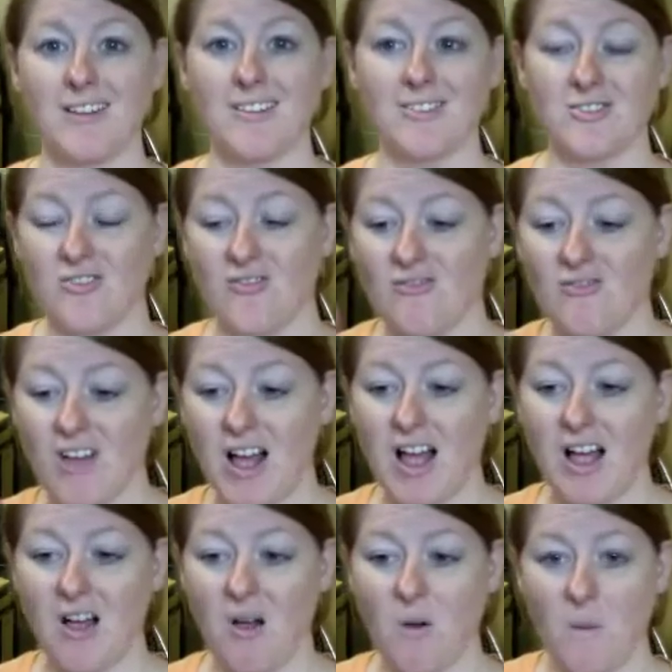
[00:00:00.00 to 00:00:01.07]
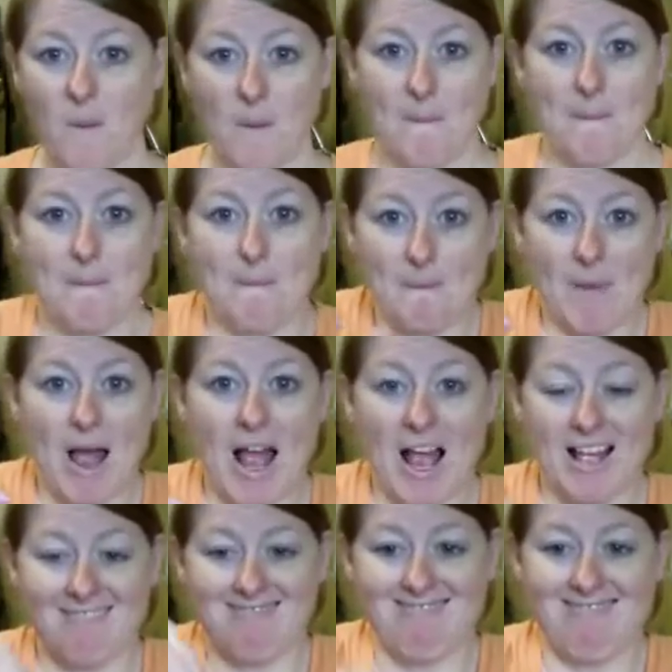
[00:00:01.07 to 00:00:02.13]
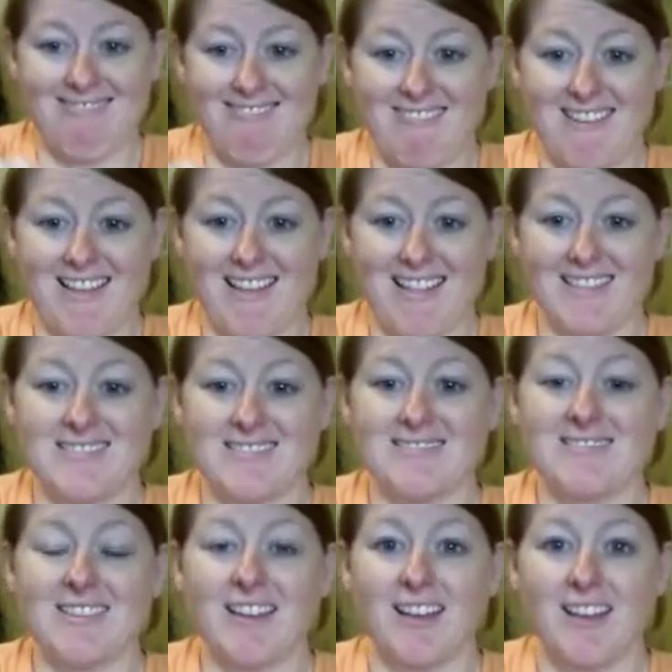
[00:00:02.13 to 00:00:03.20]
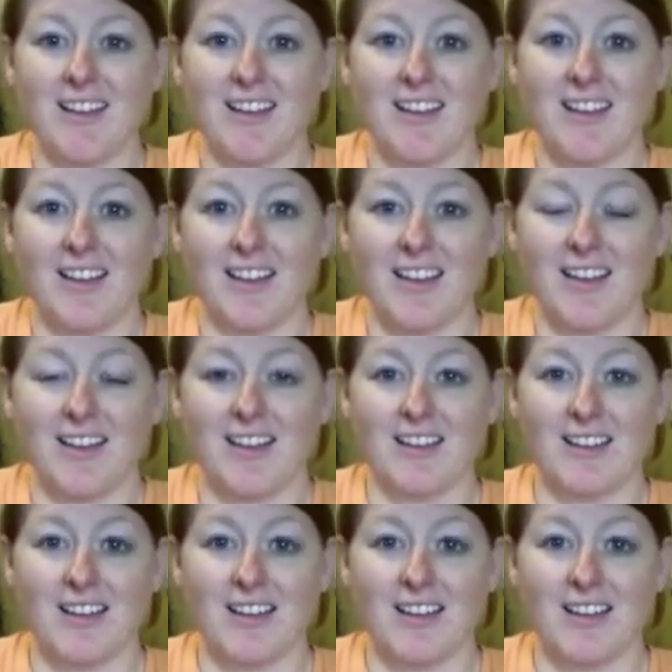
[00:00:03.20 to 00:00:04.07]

some $125 to $150 was missing.